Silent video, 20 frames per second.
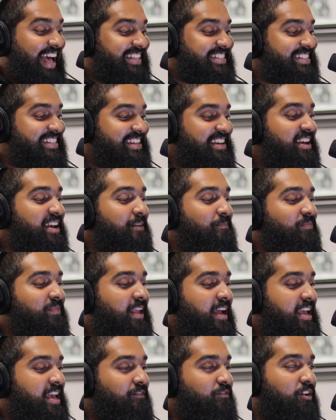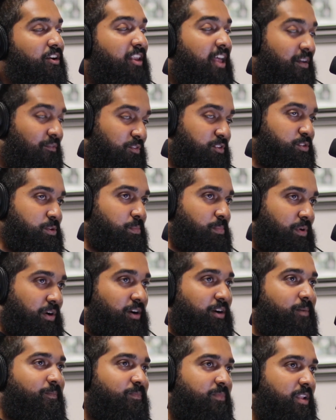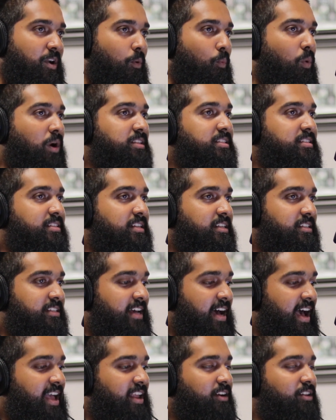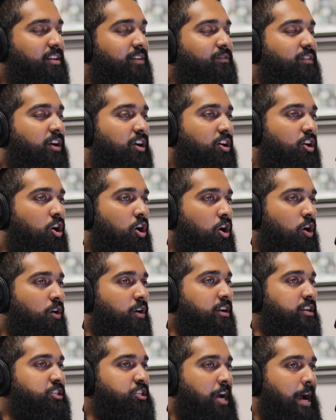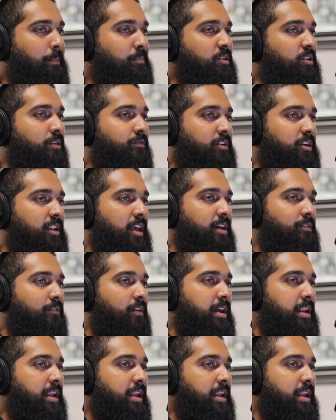Lastly, if your life was a book, what's the title of the current chapter of your life